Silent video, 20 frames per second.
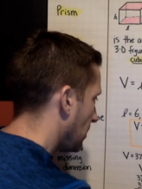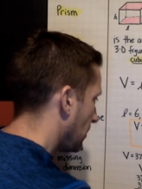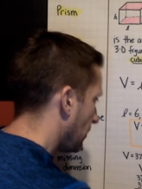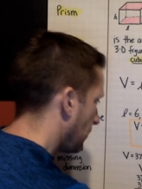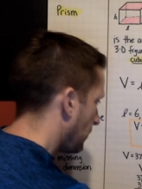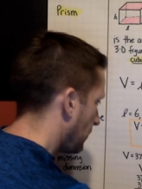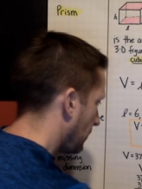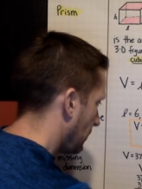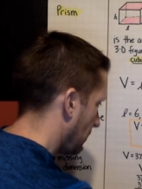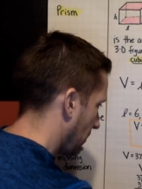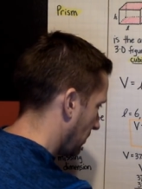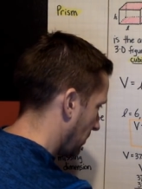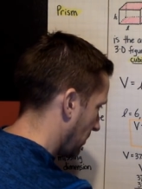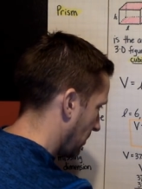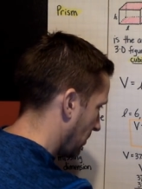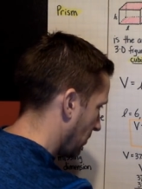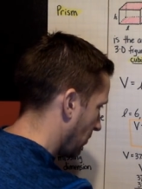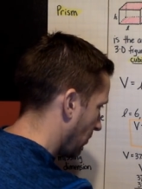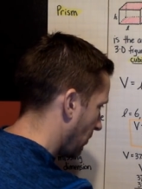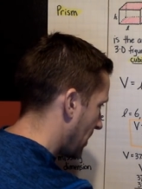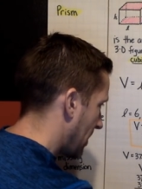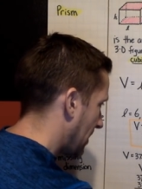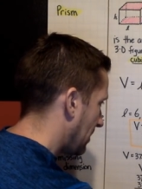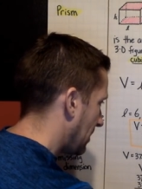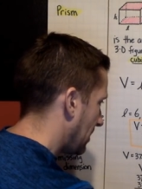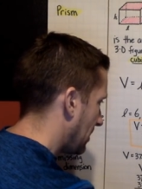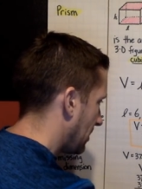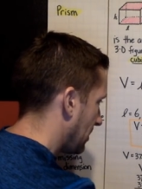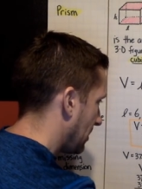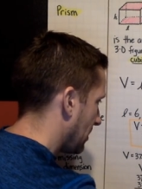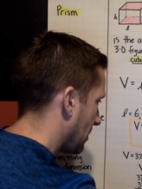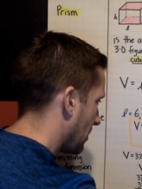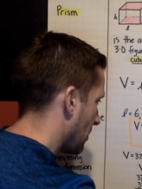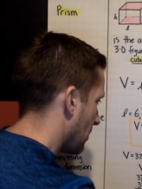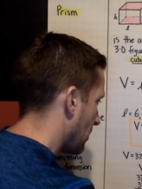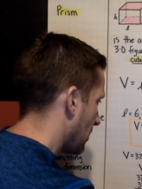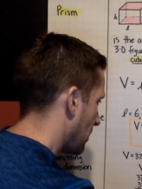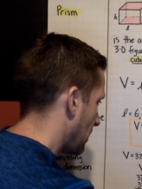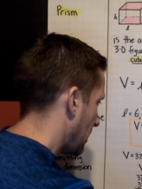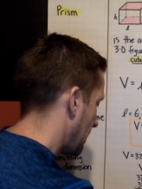of the width
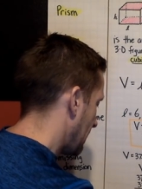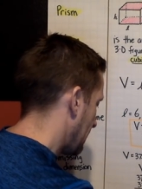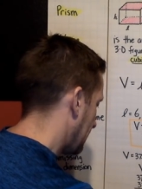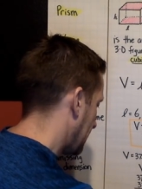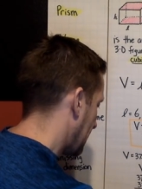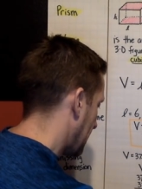are, is